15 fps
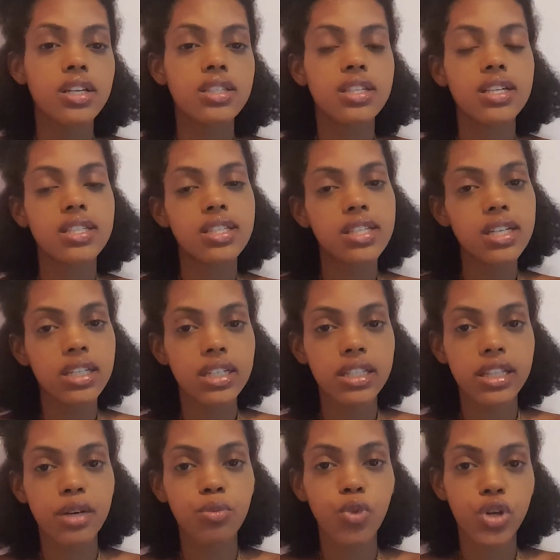to seal
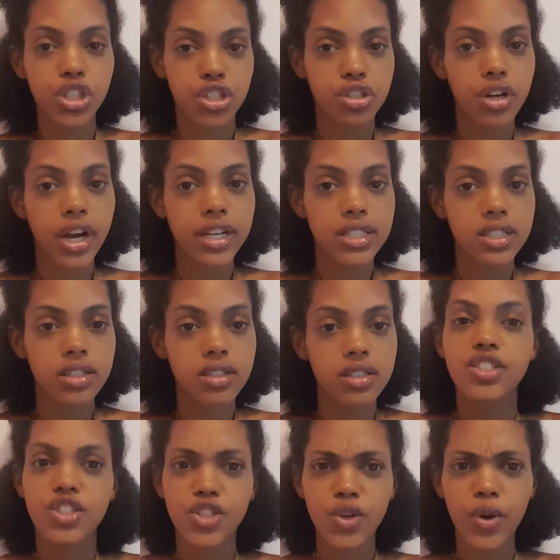in their
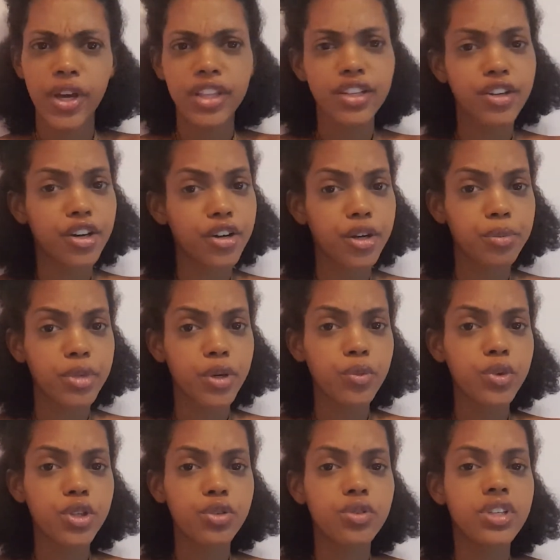moisturizers. So in the Caribbean,
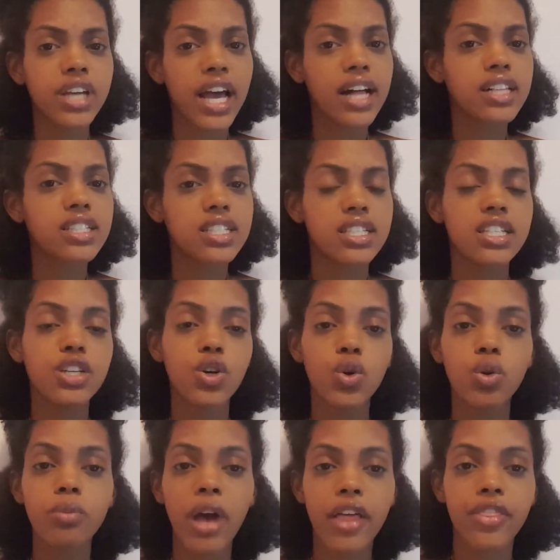we do the
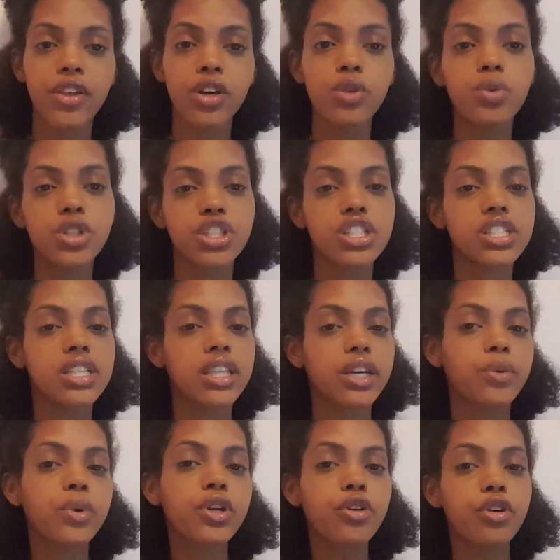LCO method, which is
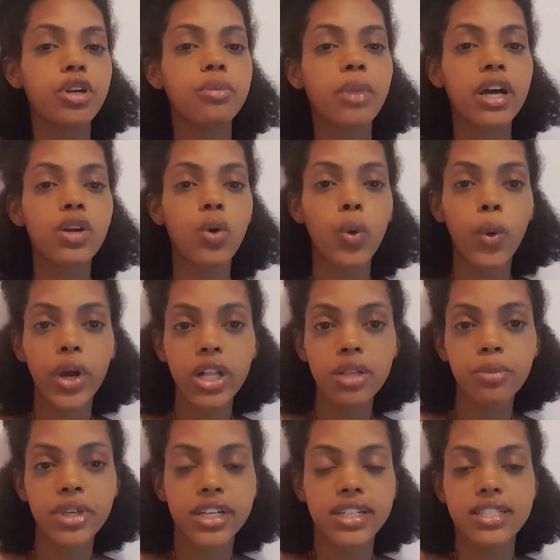liquid, cream and oil,
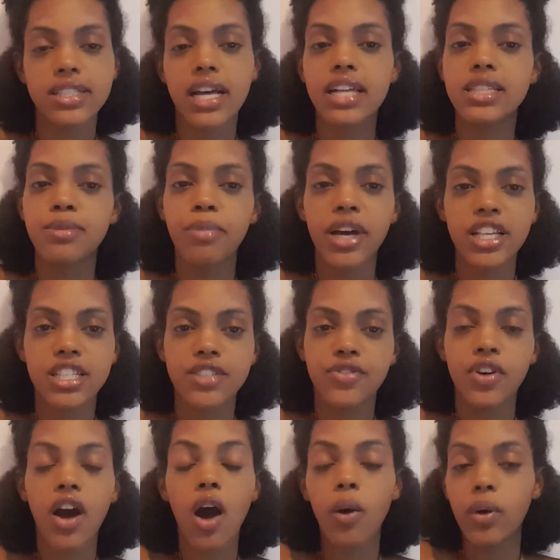because that's best
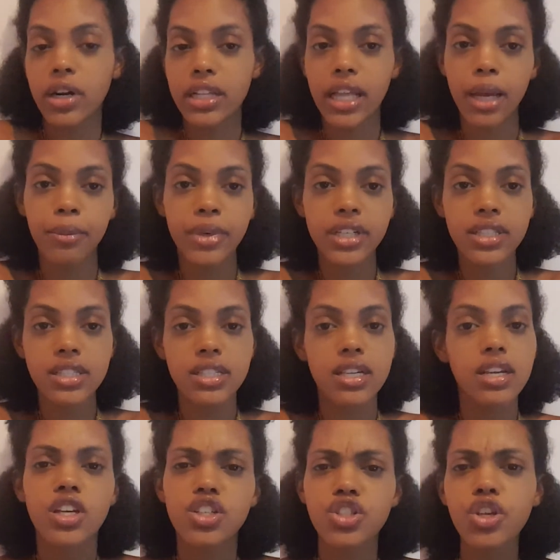for our climate.
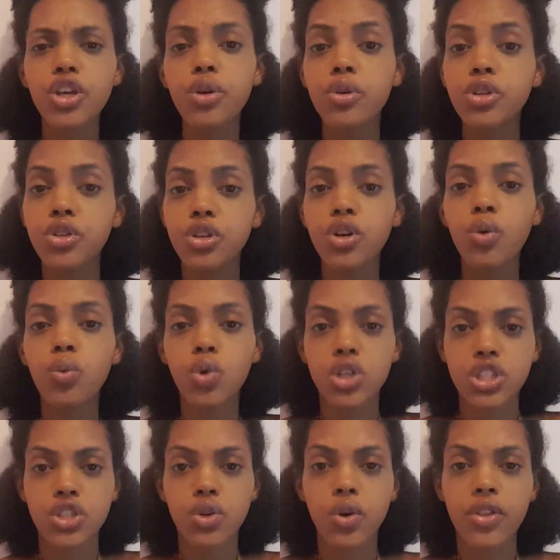So you would do your
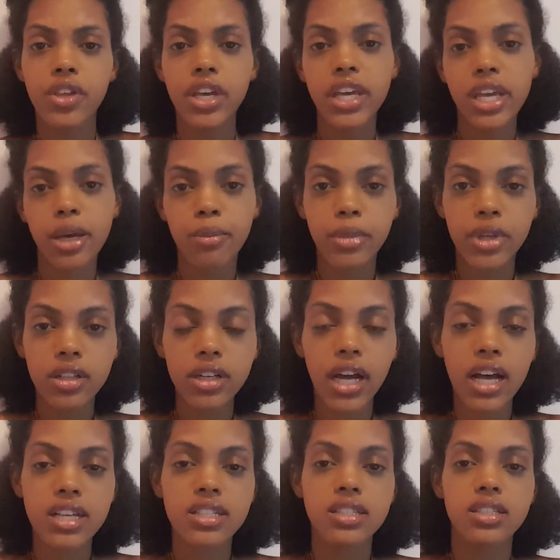water or the hair milk
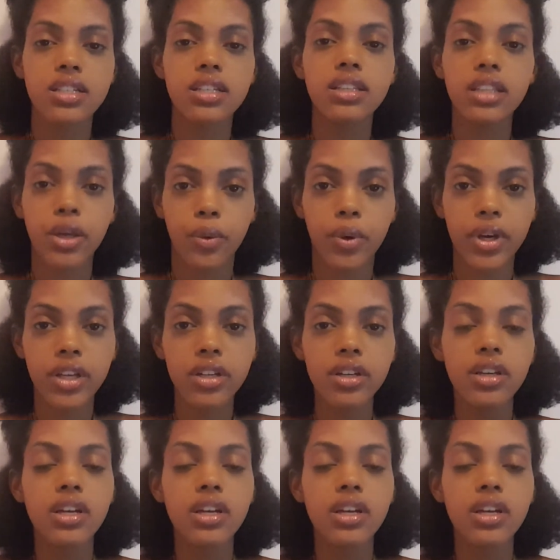as the liquid.